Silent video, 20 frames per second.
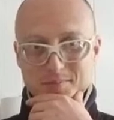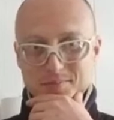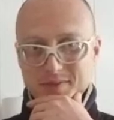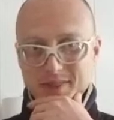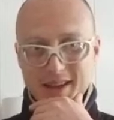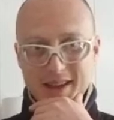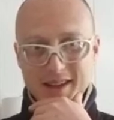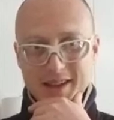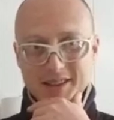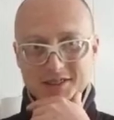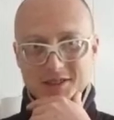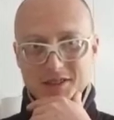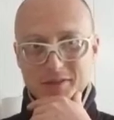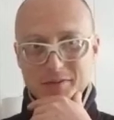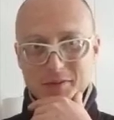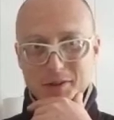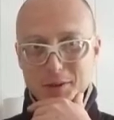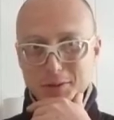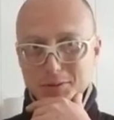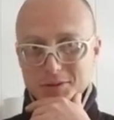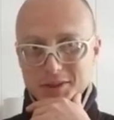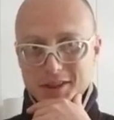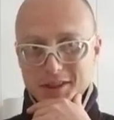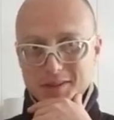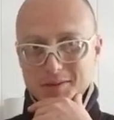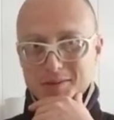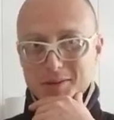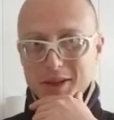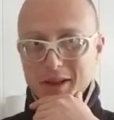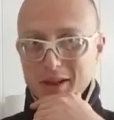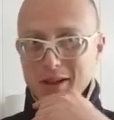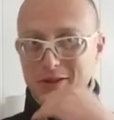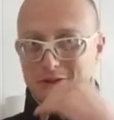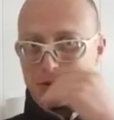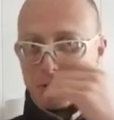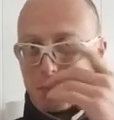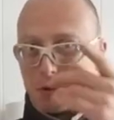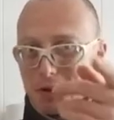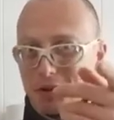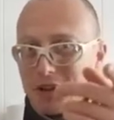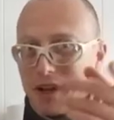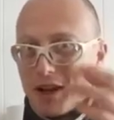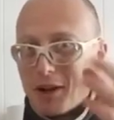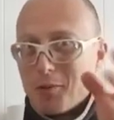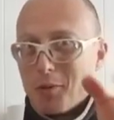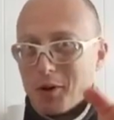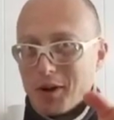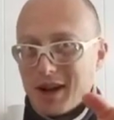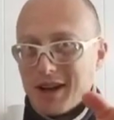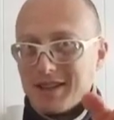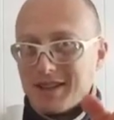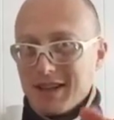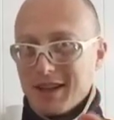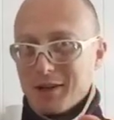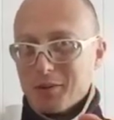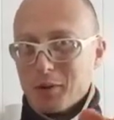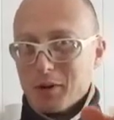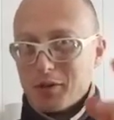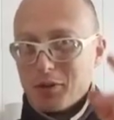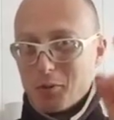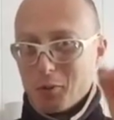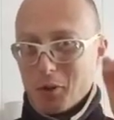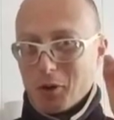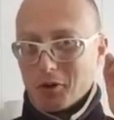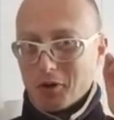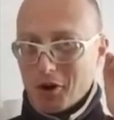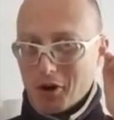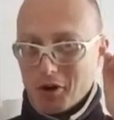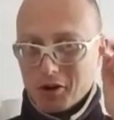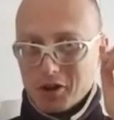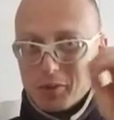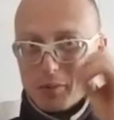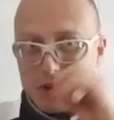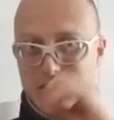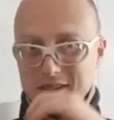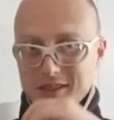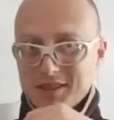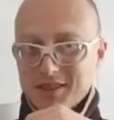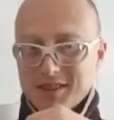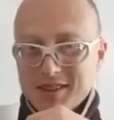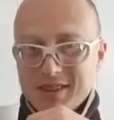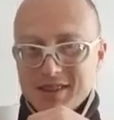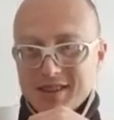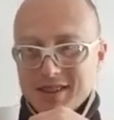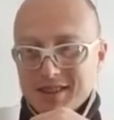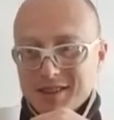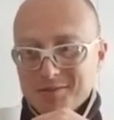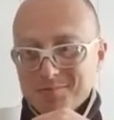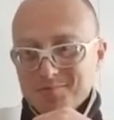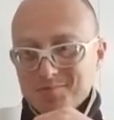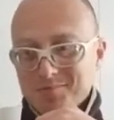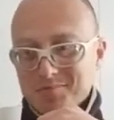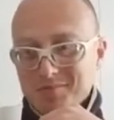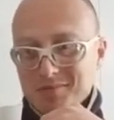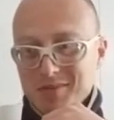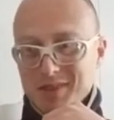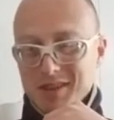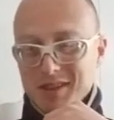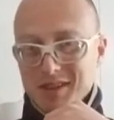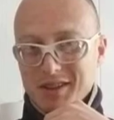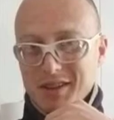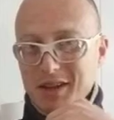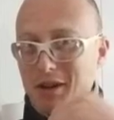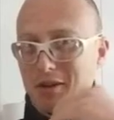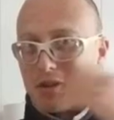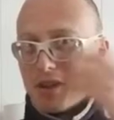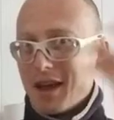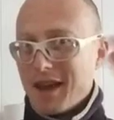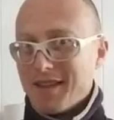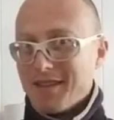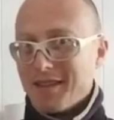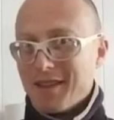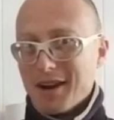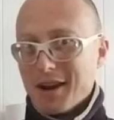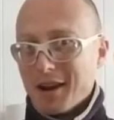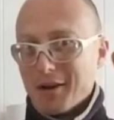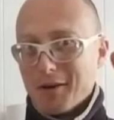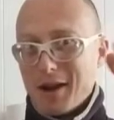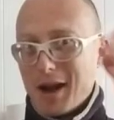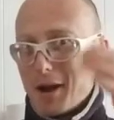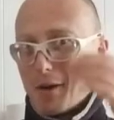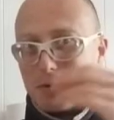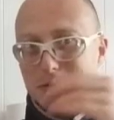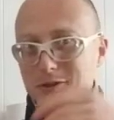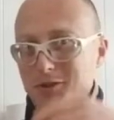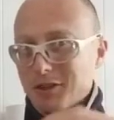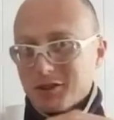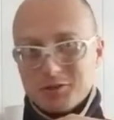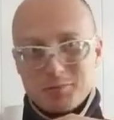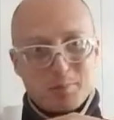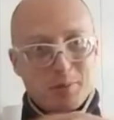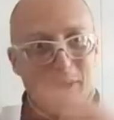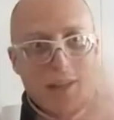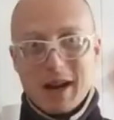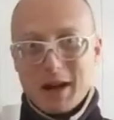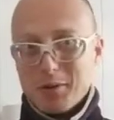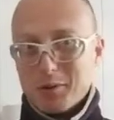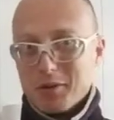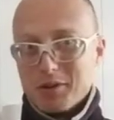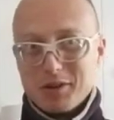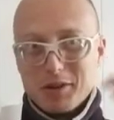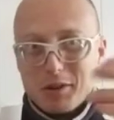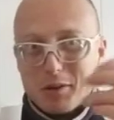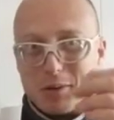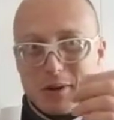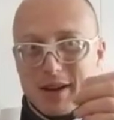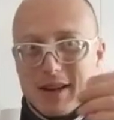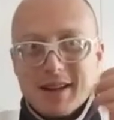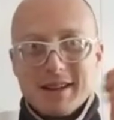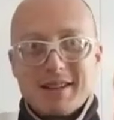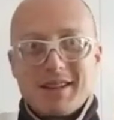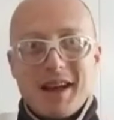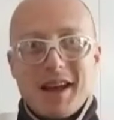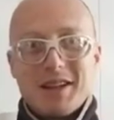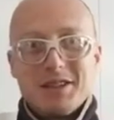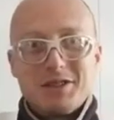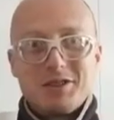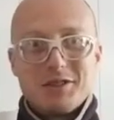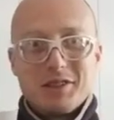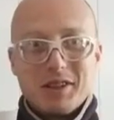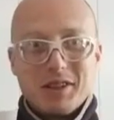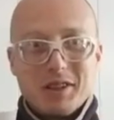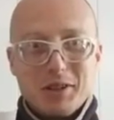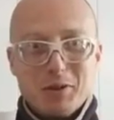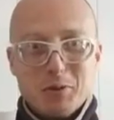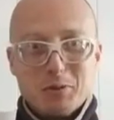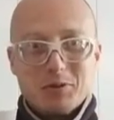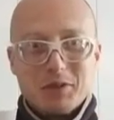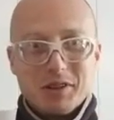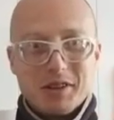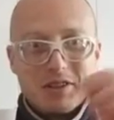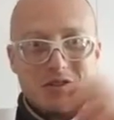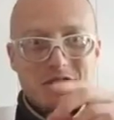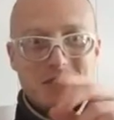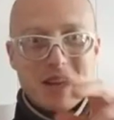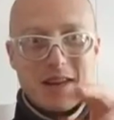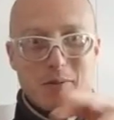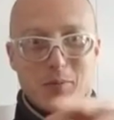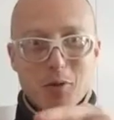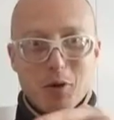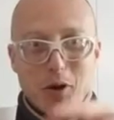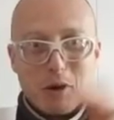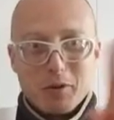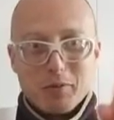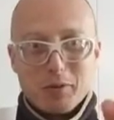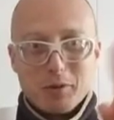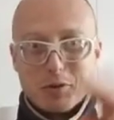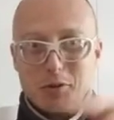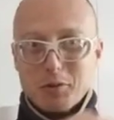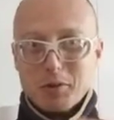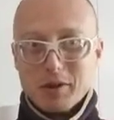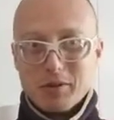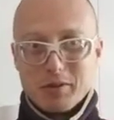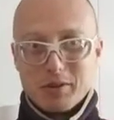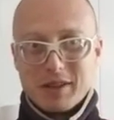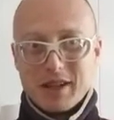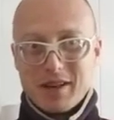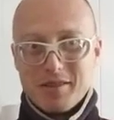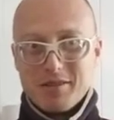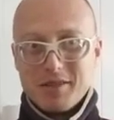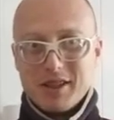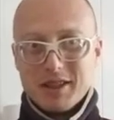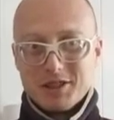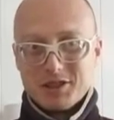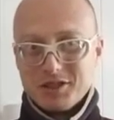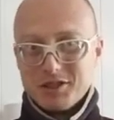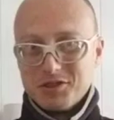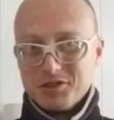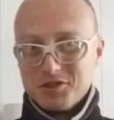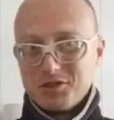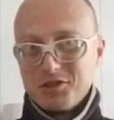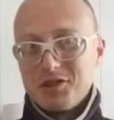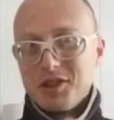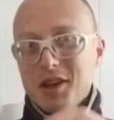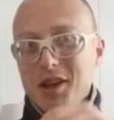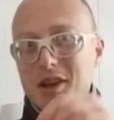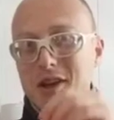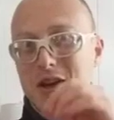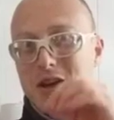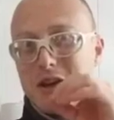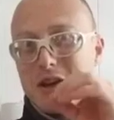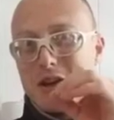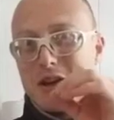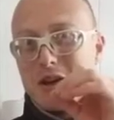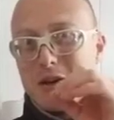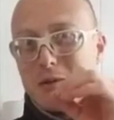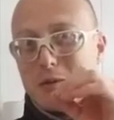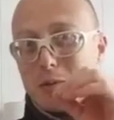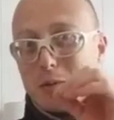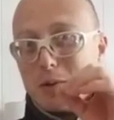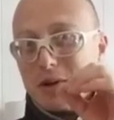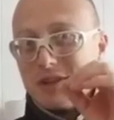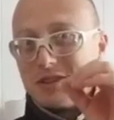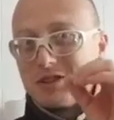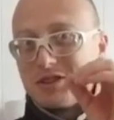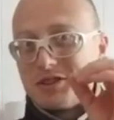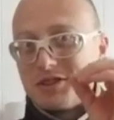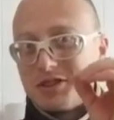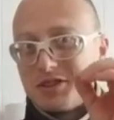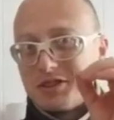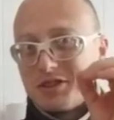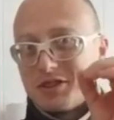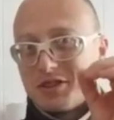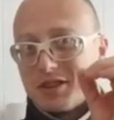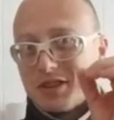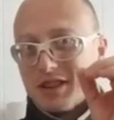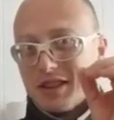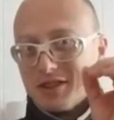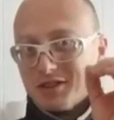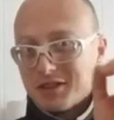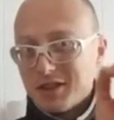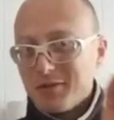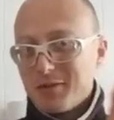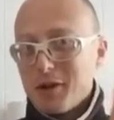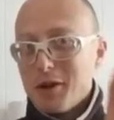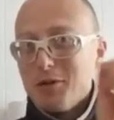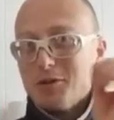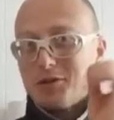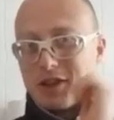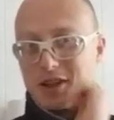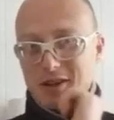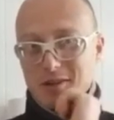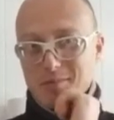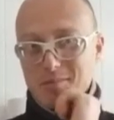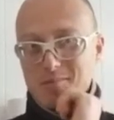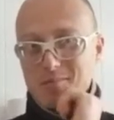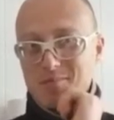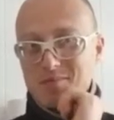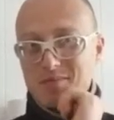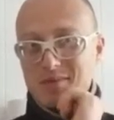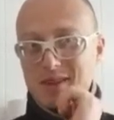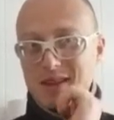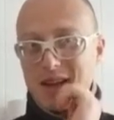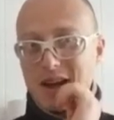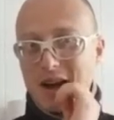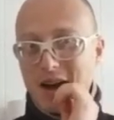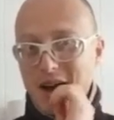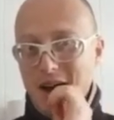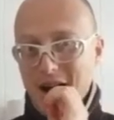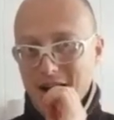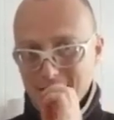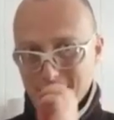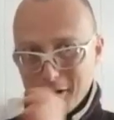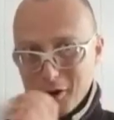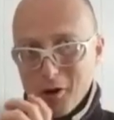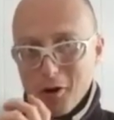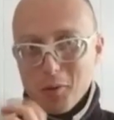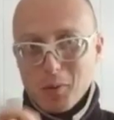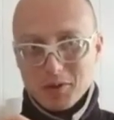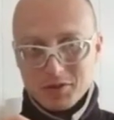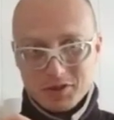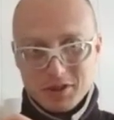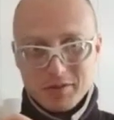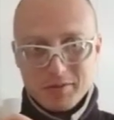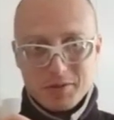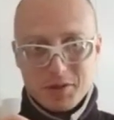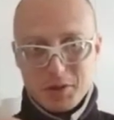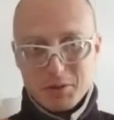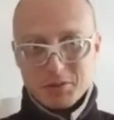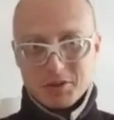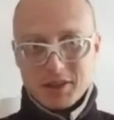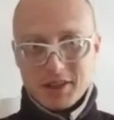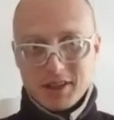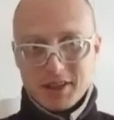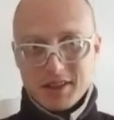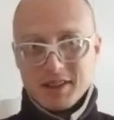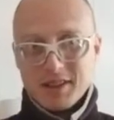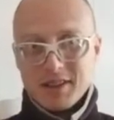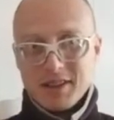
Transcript: That gets confusing. Sort of like what I did with the word argument. Near the end there, I was just playing with you and intentionally using the same word for two different definitions. Which is confusing. I know it was confusing.